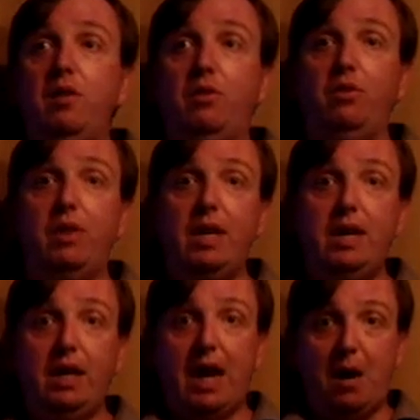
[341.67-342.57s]
This is
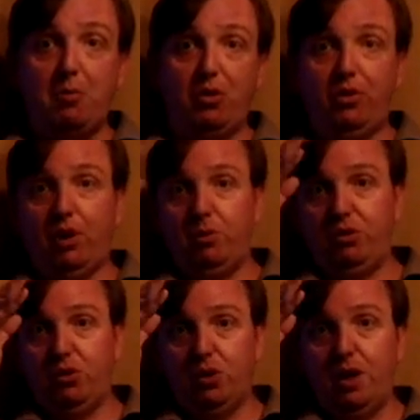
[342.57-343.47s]
the cameras that I was
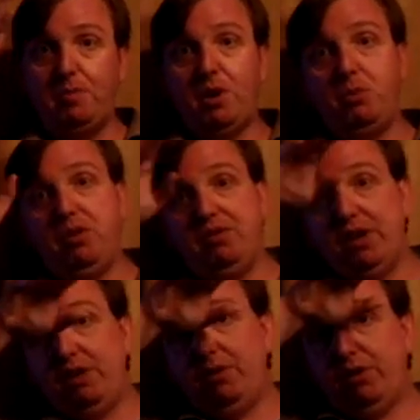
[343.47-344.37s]
talking about with the
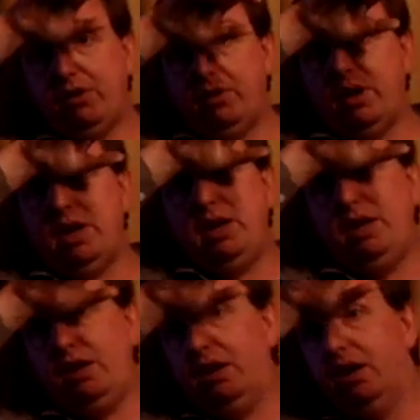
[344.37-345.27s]
Viva, so
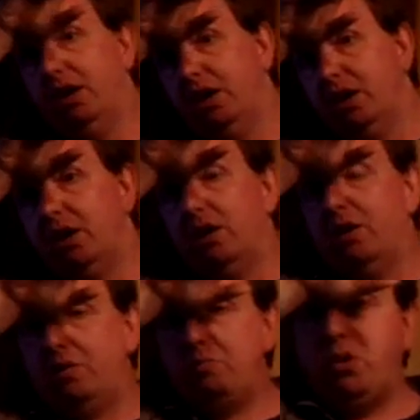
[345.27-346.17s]
they
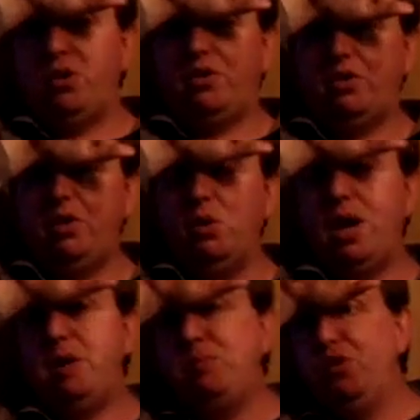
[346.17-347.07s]
monitor your
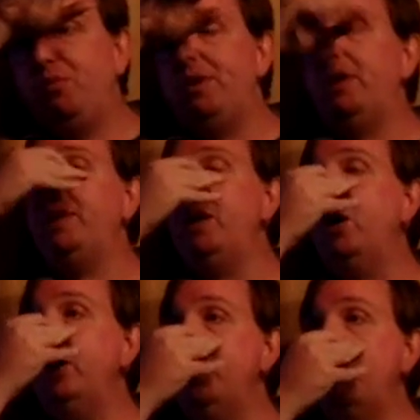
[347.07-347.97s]
head movement. And the
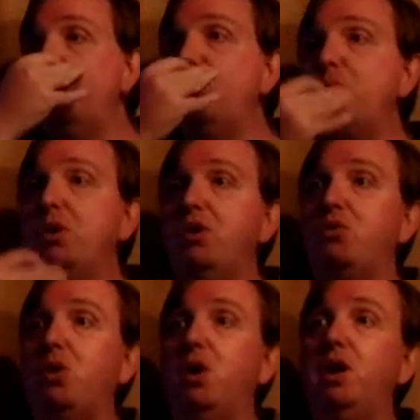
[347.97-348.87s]
idea is you want to
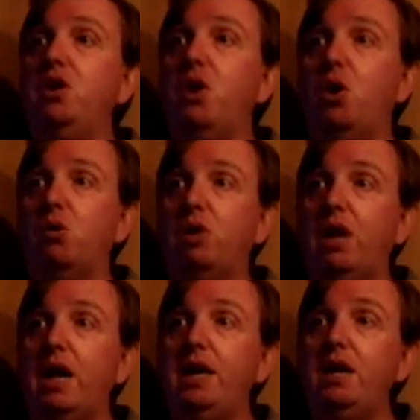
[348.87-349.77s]
try and
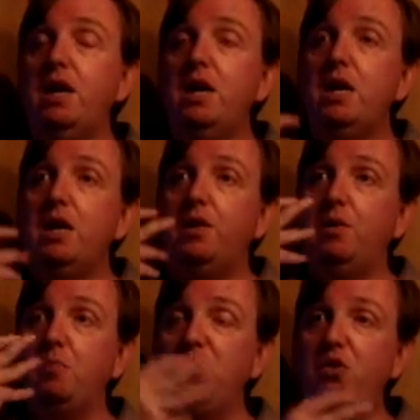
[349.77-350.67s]
correlate
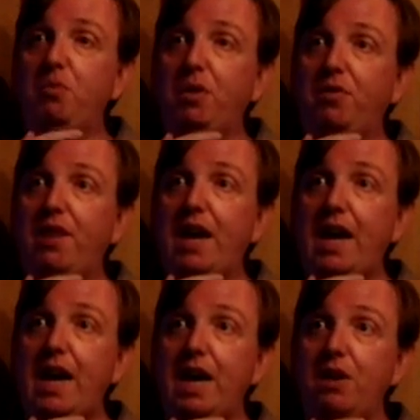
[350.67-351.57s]
the movement of the
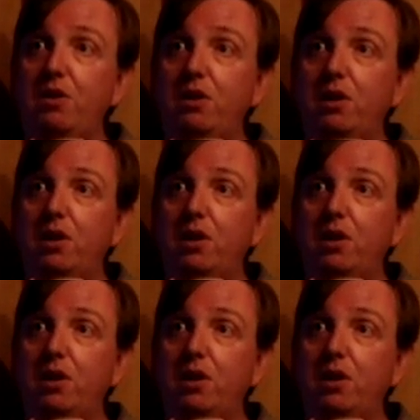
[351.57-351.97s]
head